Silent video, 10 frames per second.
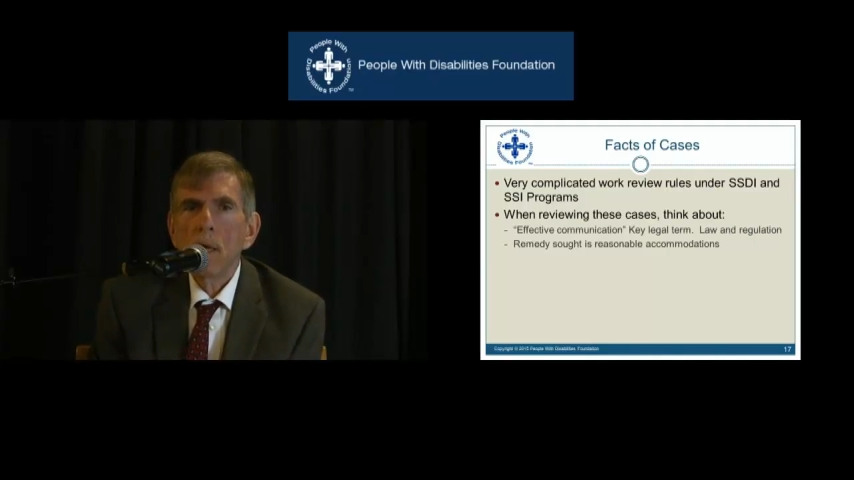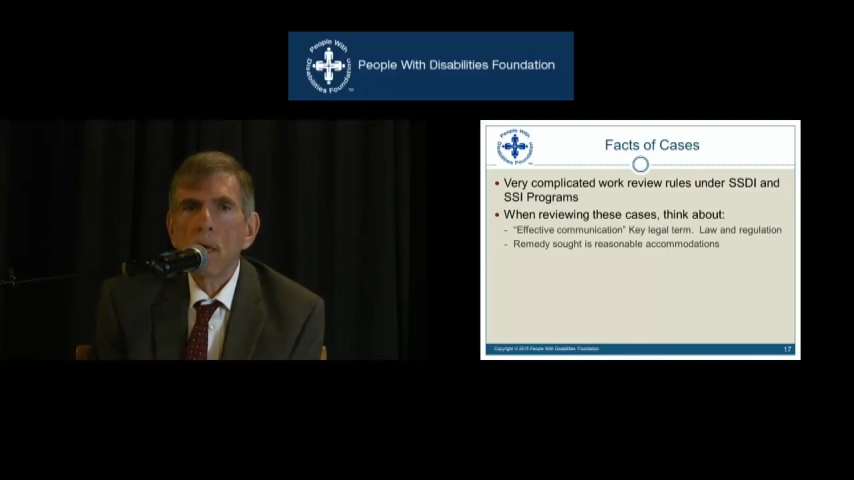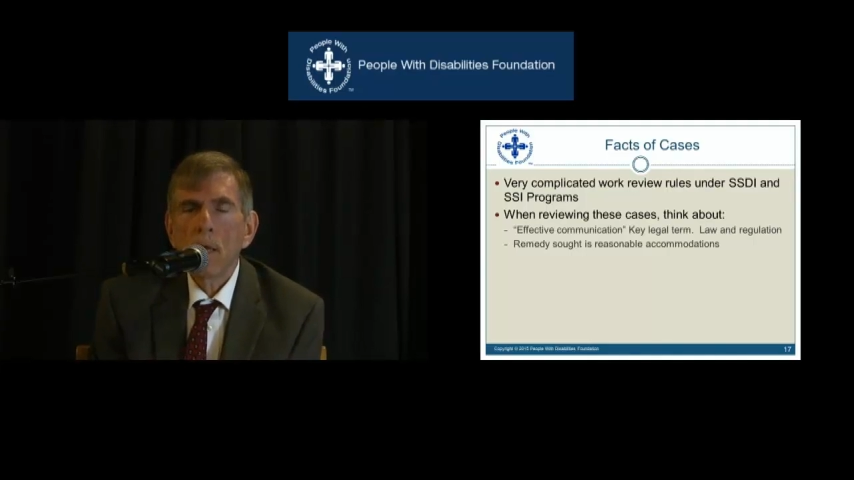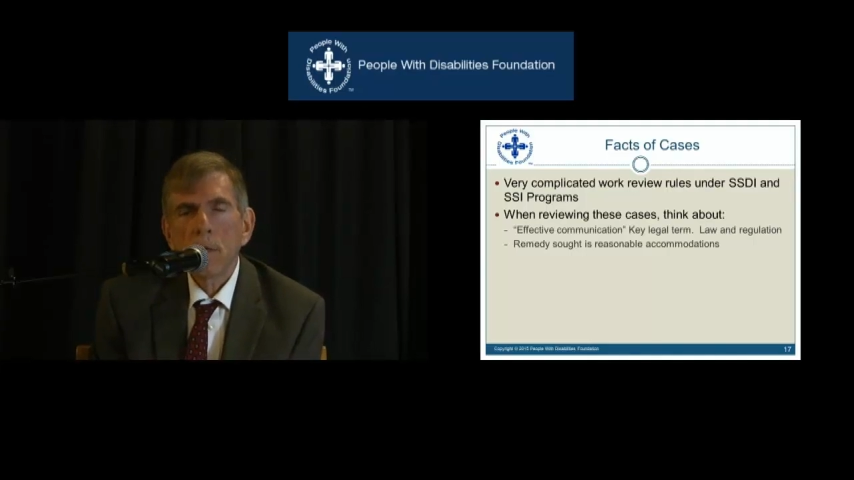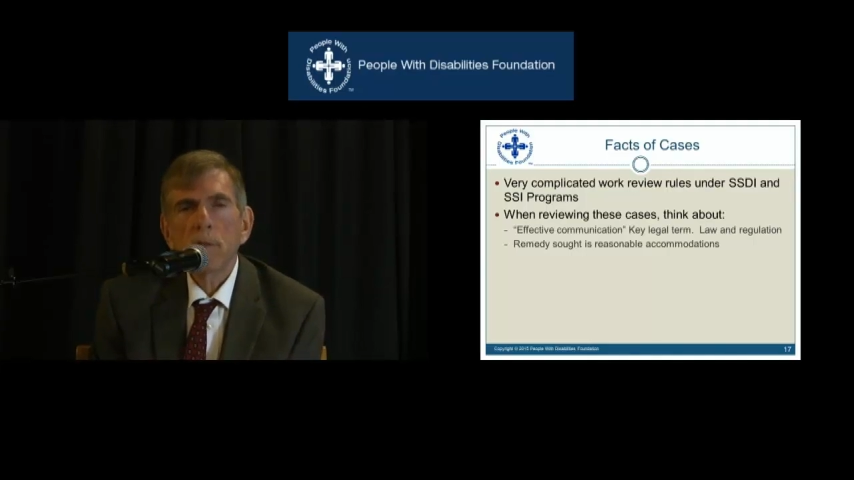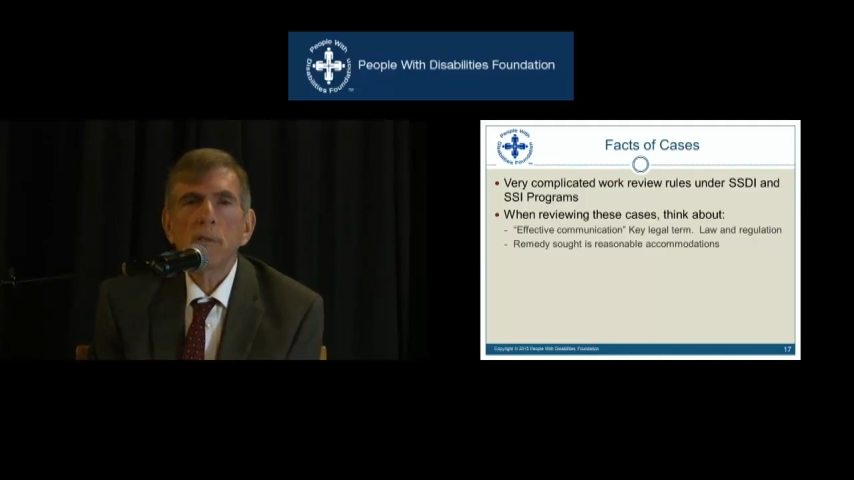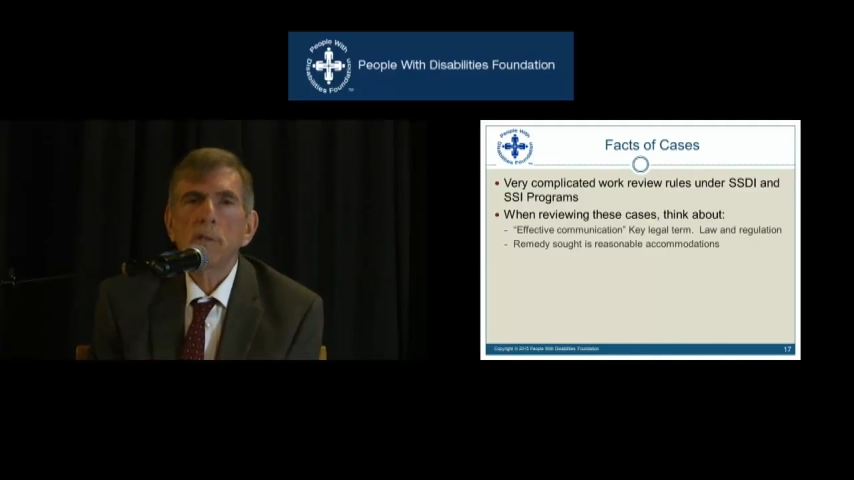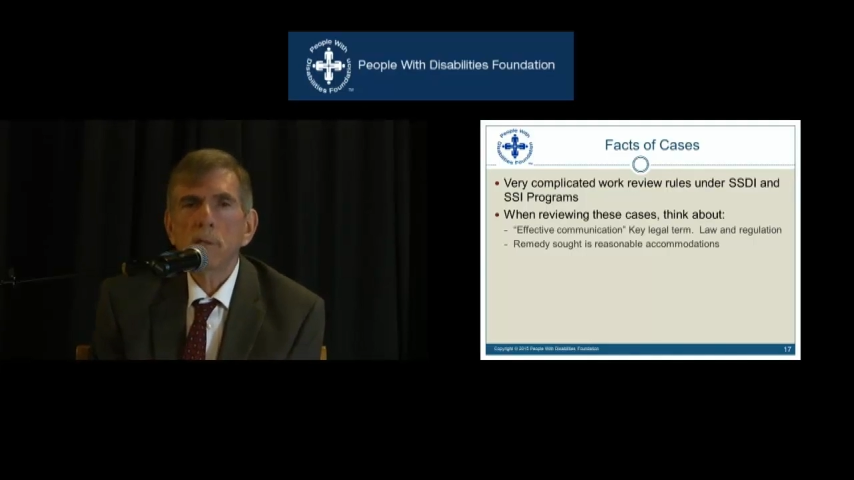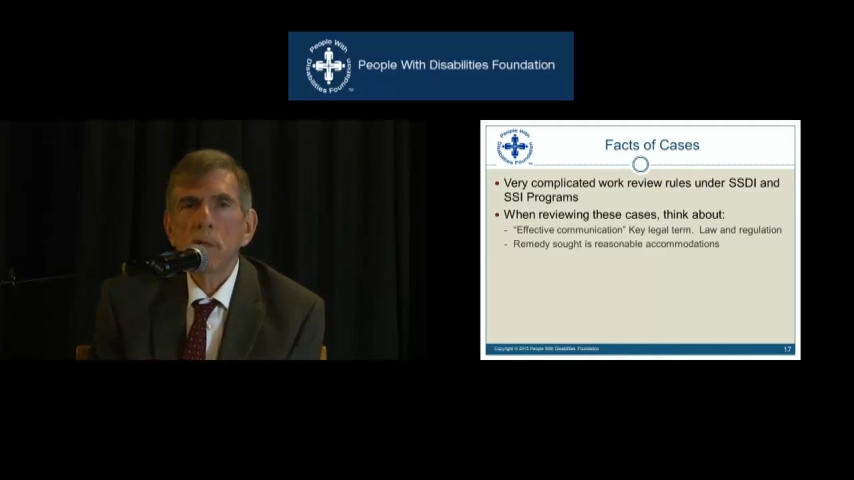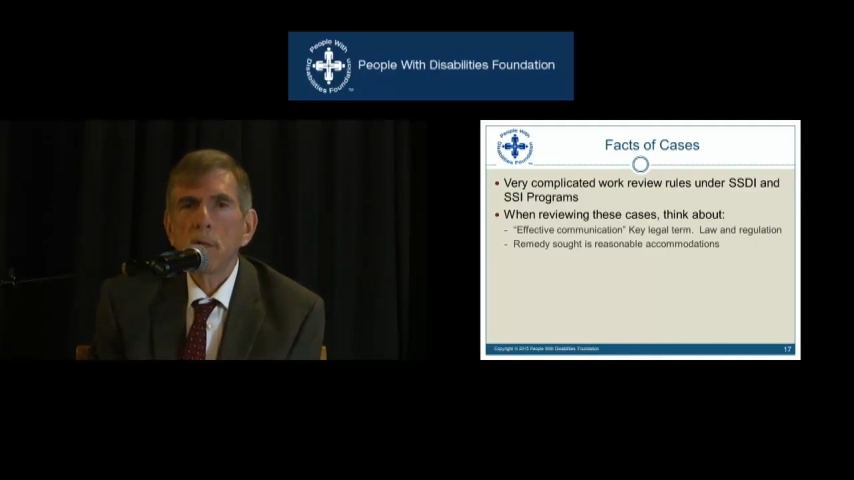
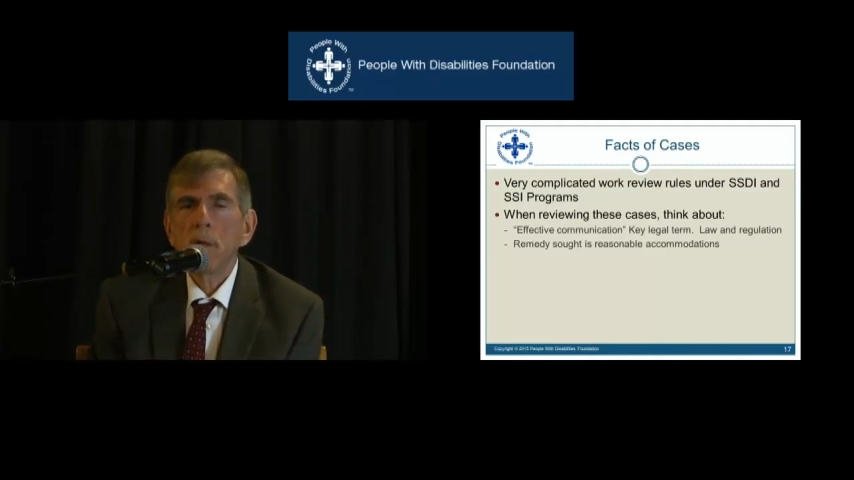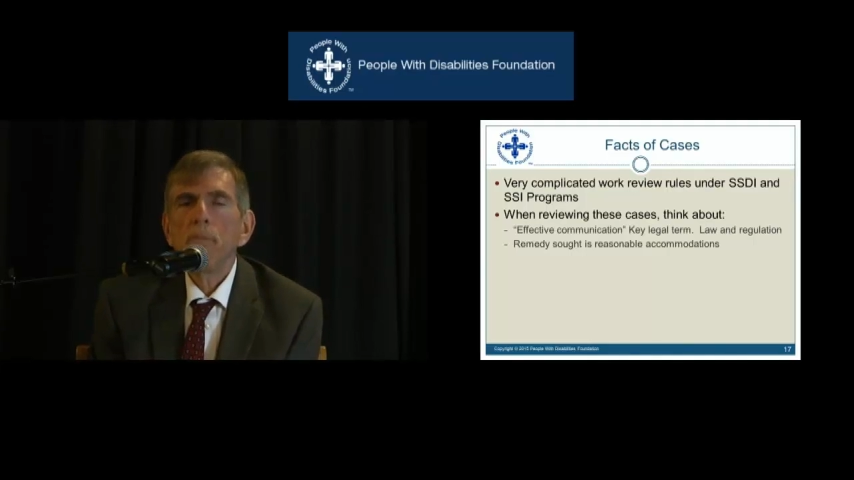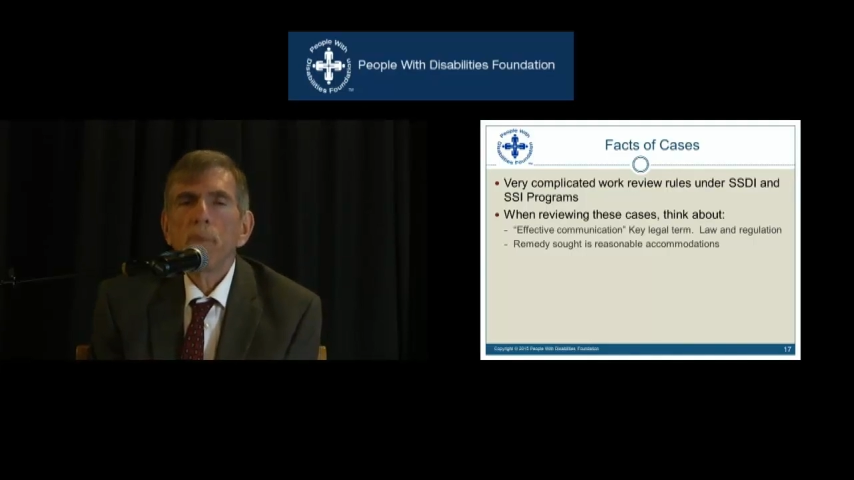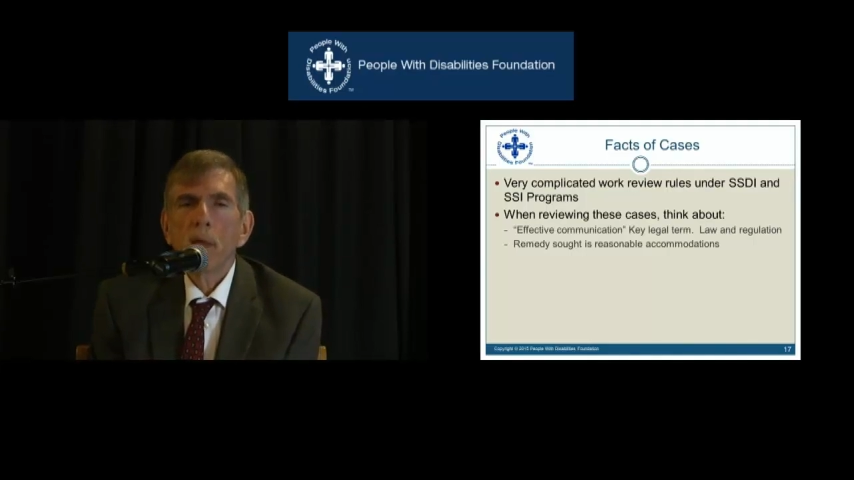agency,